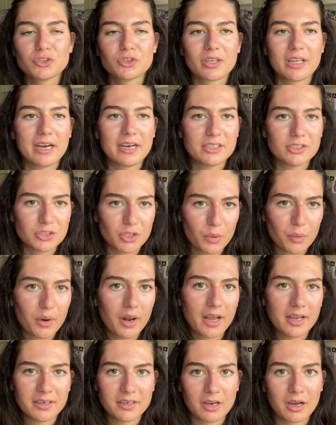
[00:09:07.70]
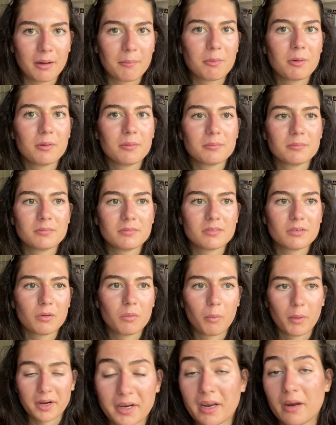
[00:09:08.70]
that I don't end up
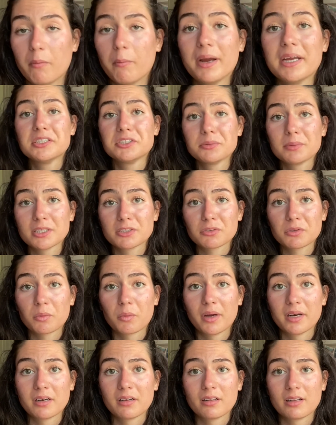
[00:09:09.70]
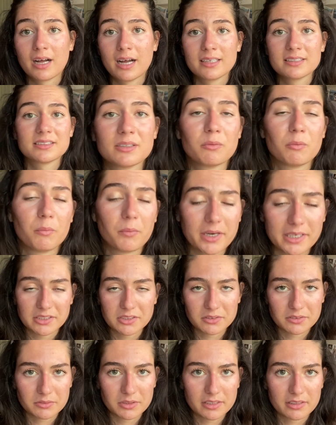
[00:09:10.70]
working way too much for one class and way
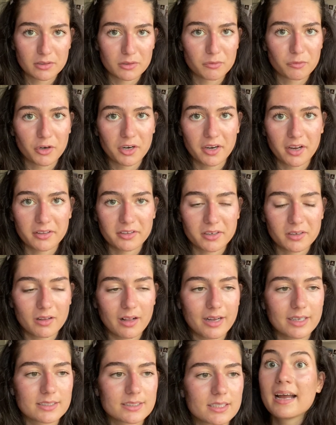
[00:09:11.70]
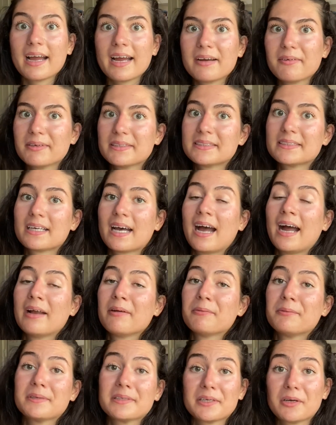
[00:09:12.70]
too little for another class. Anyways, I
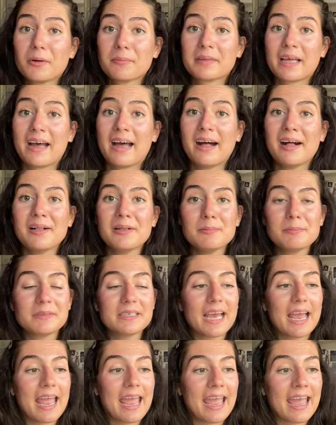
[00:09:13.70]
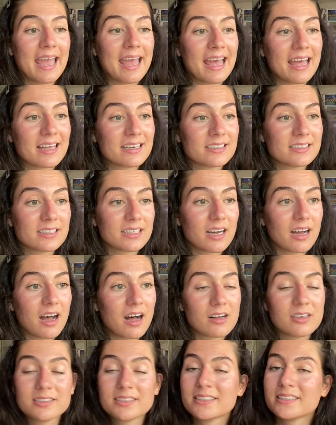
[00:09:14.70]
really hope that helped, and
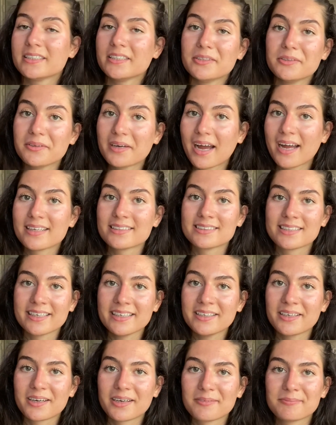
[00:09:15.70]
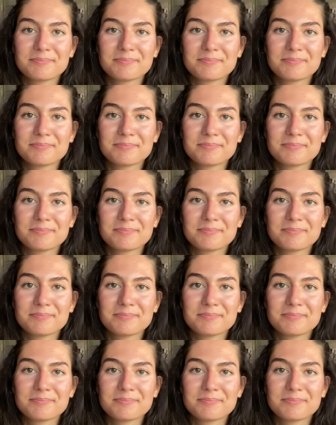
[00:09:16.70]
I'll see you guys later.